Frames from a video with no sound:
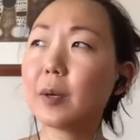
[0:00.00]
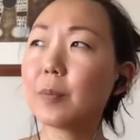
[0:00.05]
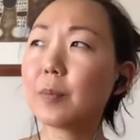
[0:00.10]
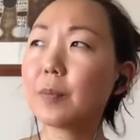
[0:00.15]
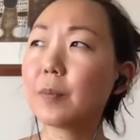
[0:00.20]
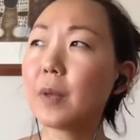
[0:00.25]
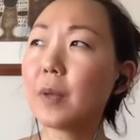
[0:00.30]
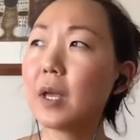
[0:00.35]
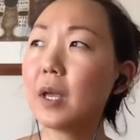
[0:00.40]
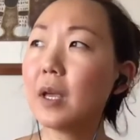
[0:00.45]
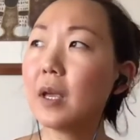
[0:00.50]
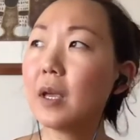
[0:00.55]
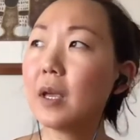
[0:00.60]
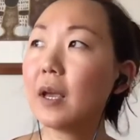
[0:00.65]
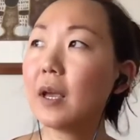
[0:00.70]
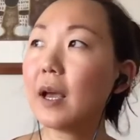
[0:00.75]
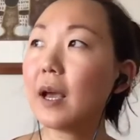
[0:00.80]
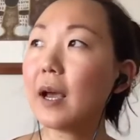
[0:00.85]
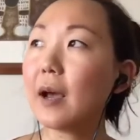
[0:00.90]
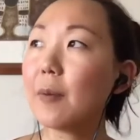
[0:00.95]
There
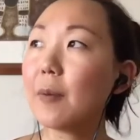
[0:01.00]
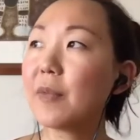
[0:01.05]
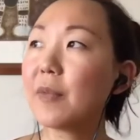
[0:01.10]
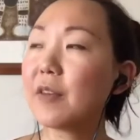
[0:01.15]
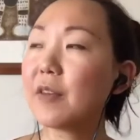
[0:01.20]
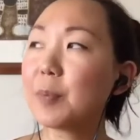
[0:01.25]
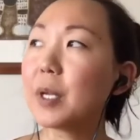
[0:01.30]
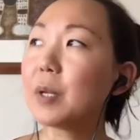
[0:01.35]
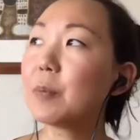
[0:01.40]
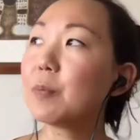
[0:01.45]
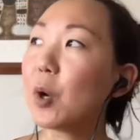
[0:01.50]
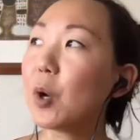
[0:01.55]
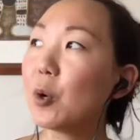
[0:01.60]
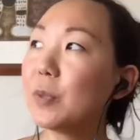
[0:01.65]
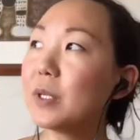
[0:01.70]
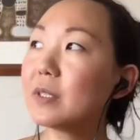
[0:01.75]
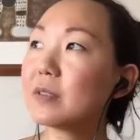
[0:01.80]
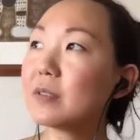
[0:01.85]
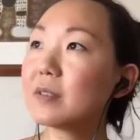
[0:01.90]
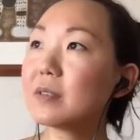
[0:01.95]
have been
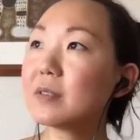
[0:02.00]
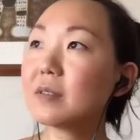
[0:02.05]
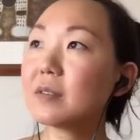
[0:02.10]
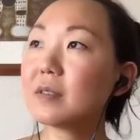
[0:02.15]
moments